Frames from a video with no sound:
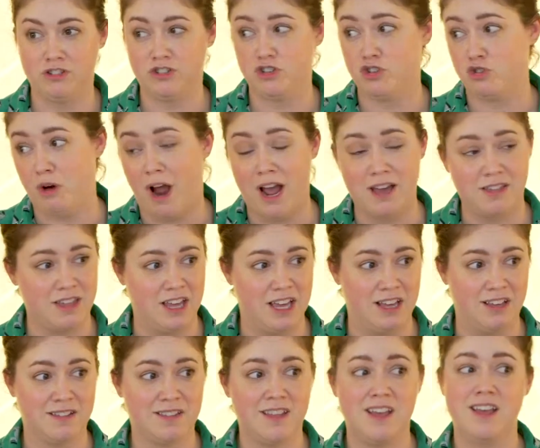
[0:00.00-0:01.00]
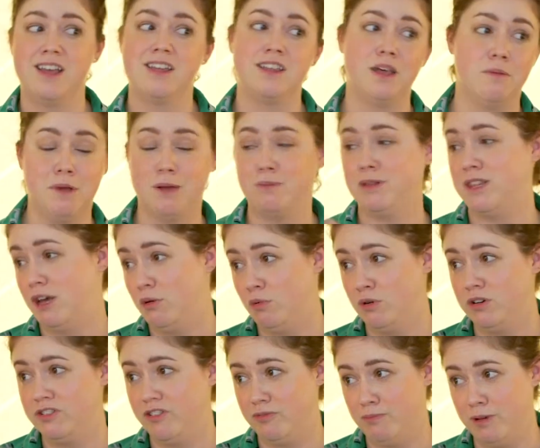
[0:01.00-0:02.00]
to try things that maybe they
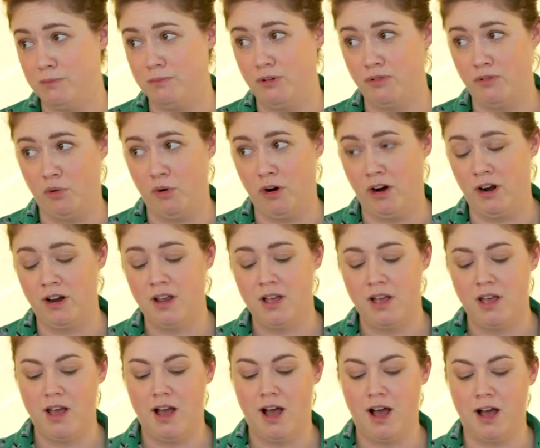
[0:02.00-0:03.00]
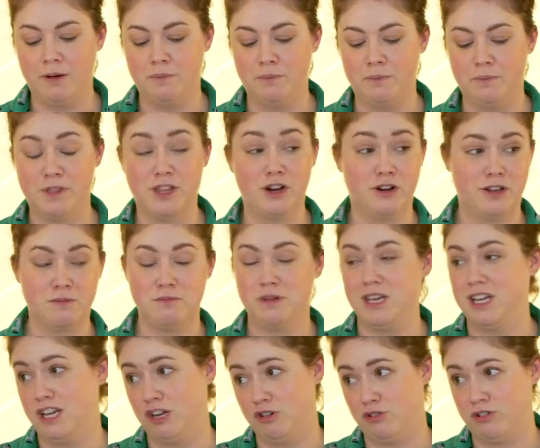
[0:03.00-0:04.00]
wouldn't have been before. But there can
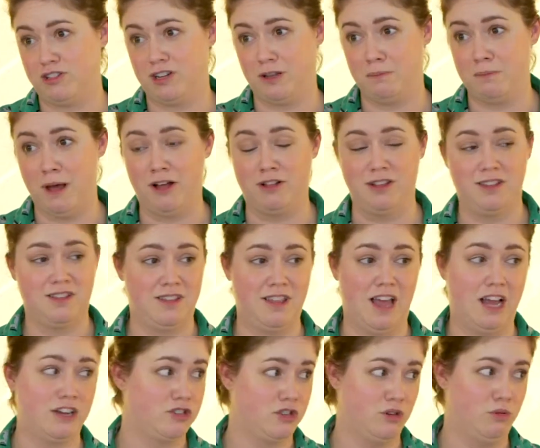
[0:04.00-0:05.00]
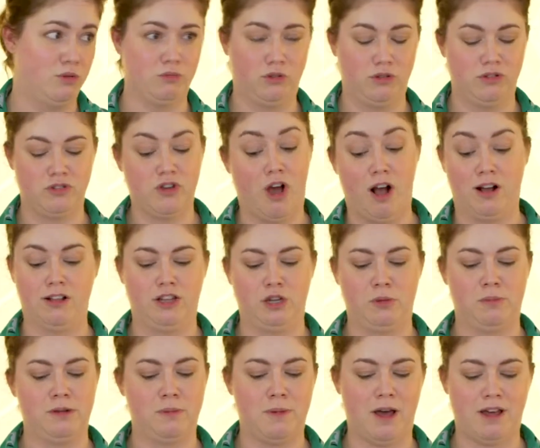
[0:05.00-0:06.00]
be an interesting balance in that too, and we'll talk a
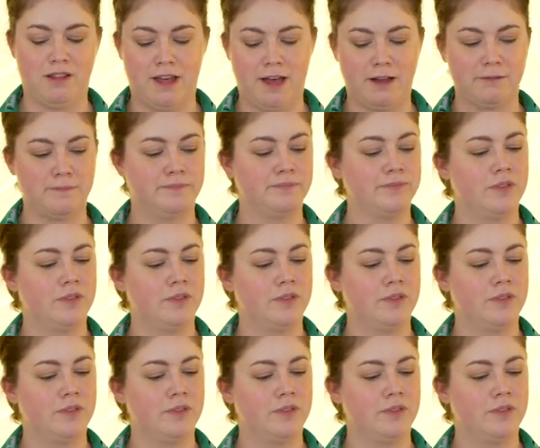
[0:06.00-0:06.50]
little bit about that.